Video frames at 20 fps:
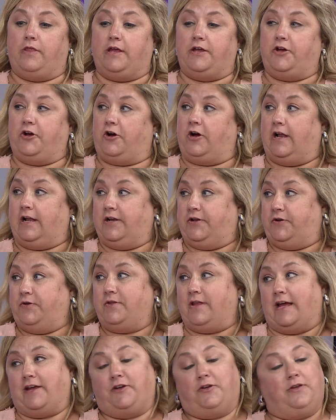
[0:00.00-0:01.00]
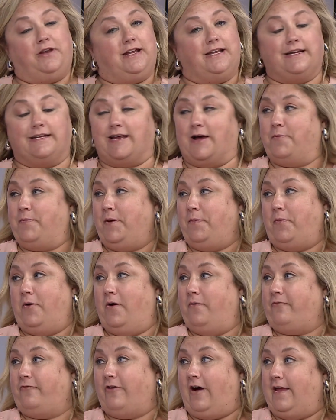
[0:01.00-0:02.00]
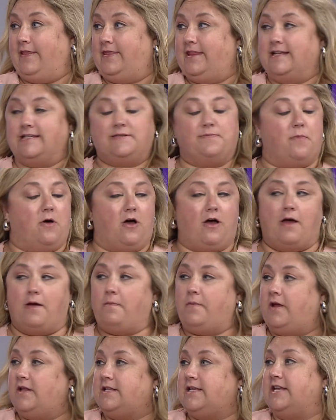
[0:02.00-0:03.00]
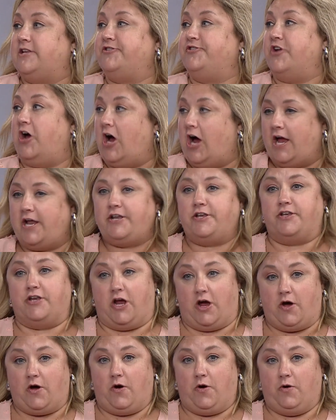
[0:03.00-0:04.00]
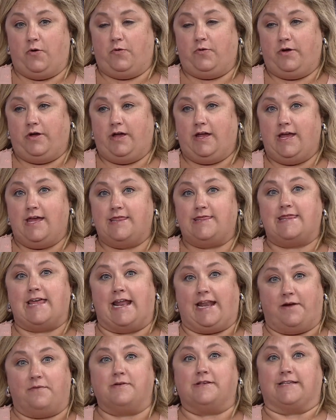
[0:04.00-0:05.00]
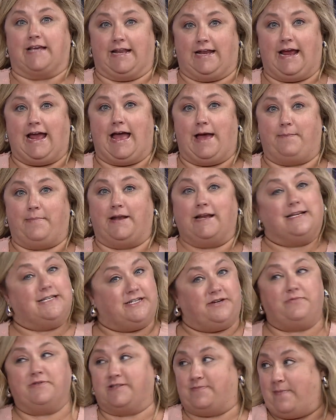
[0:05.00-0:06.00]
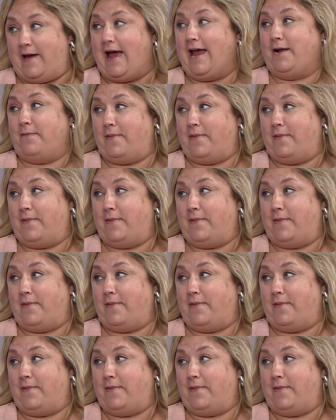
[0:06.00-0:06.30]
that you're going to do that, you need to tell people up front. This mom did not know that it was going to happen. And she was mad